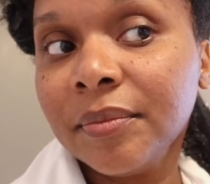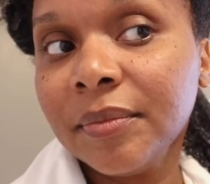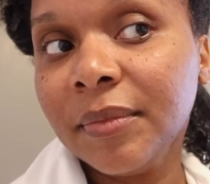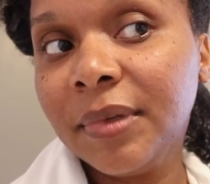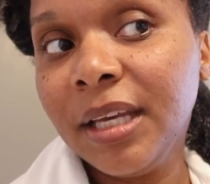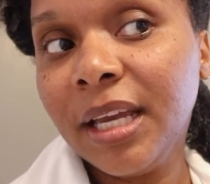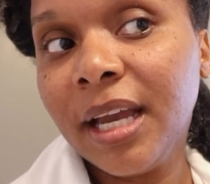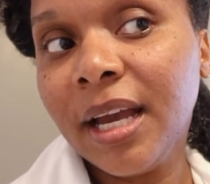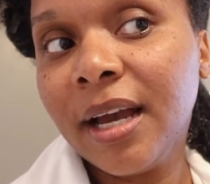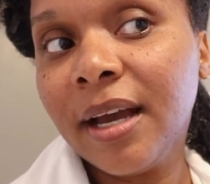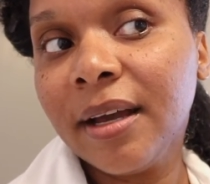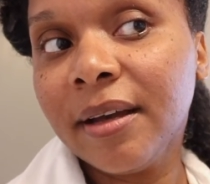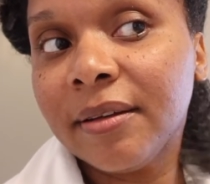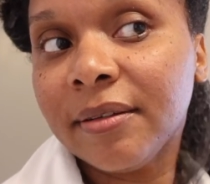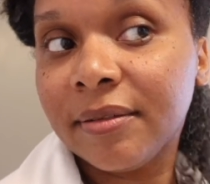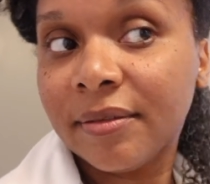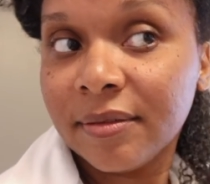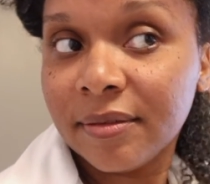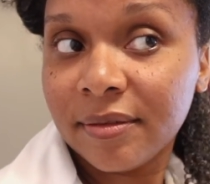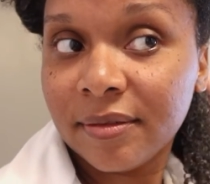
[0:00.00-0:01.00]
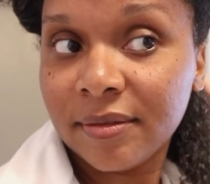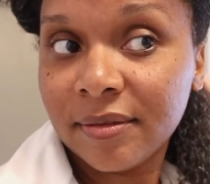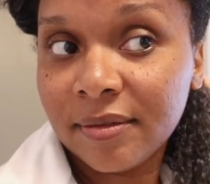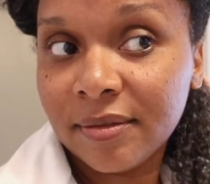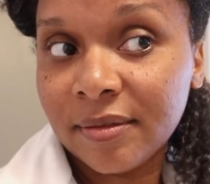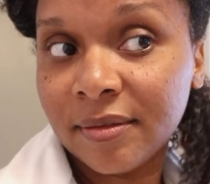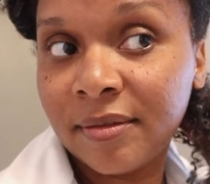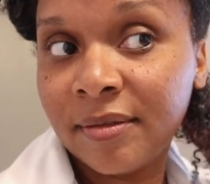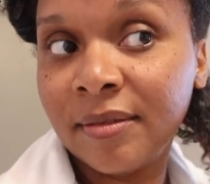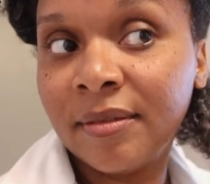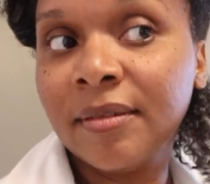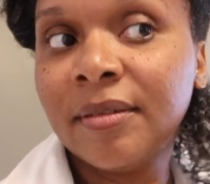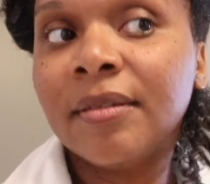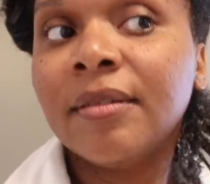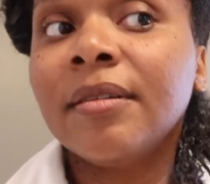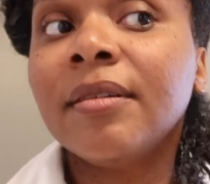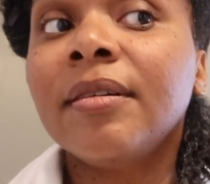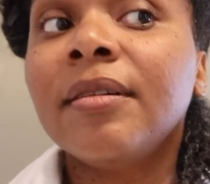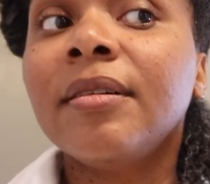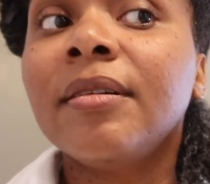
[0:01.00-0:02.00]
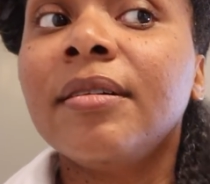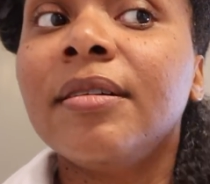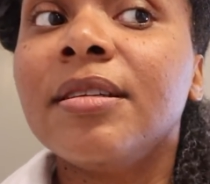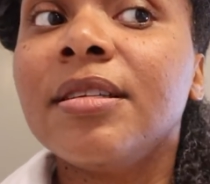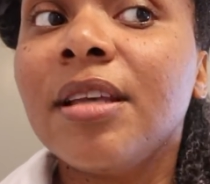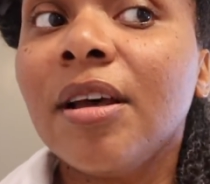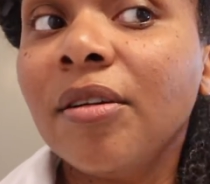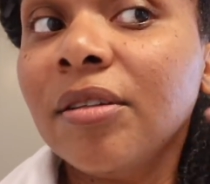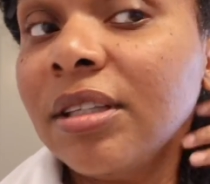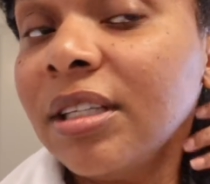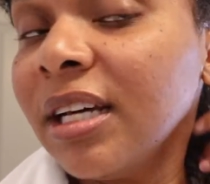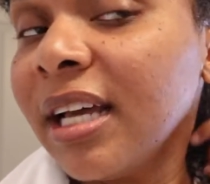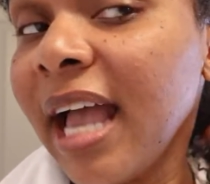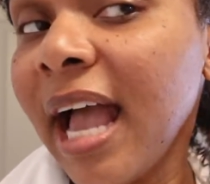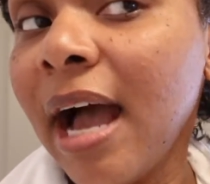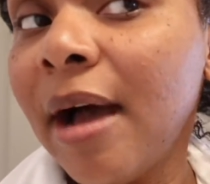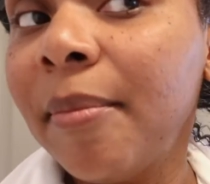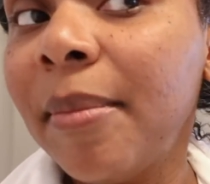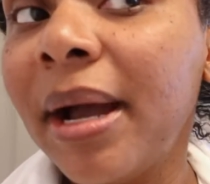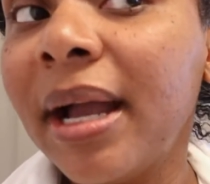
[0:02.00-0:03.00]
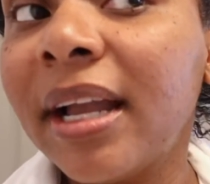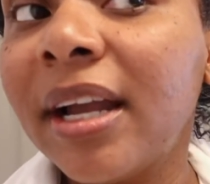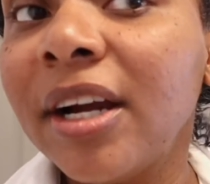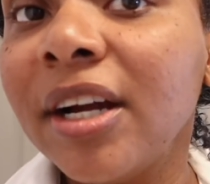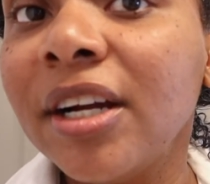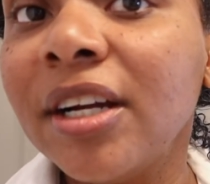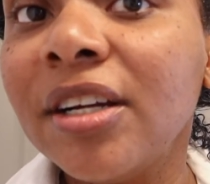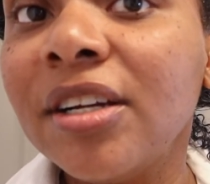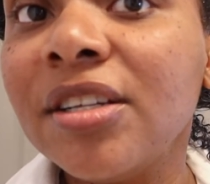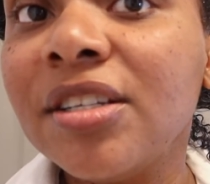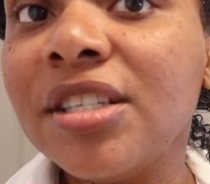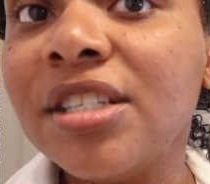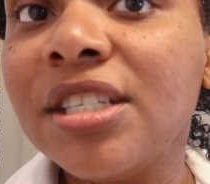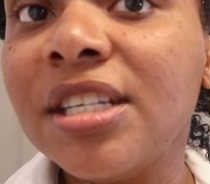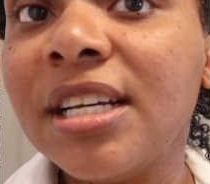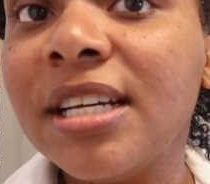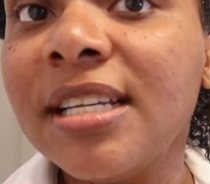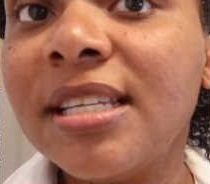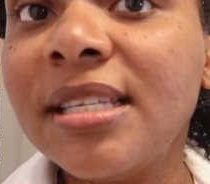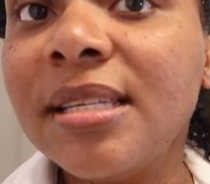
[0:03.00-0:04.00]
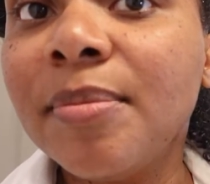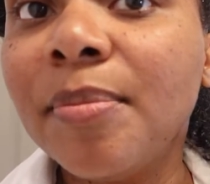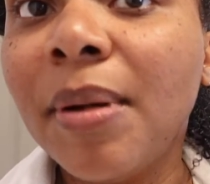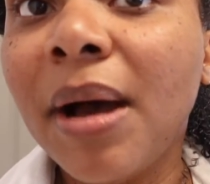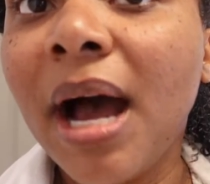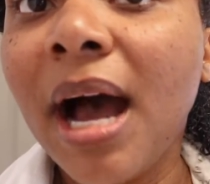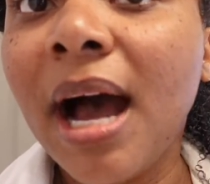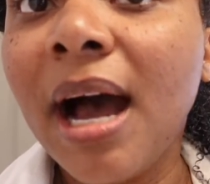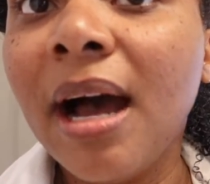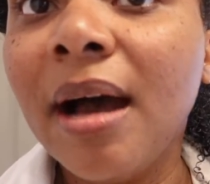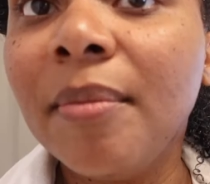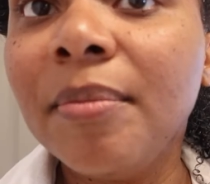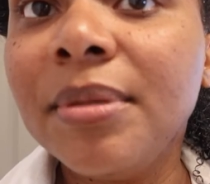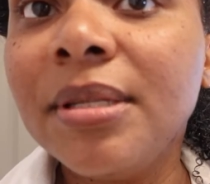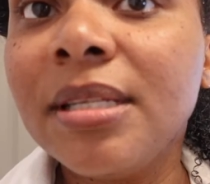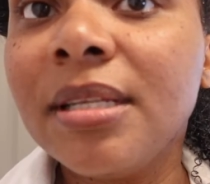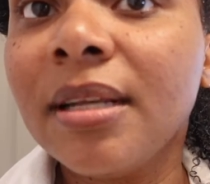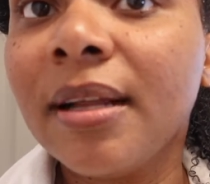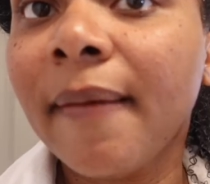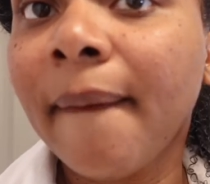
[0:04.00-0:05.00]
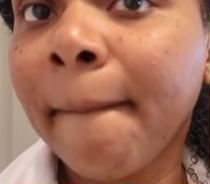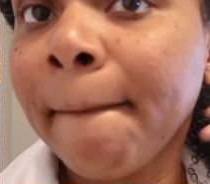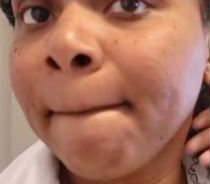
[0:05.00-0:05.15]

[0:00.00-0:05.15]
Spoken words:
Yeah. So look how my curls just popped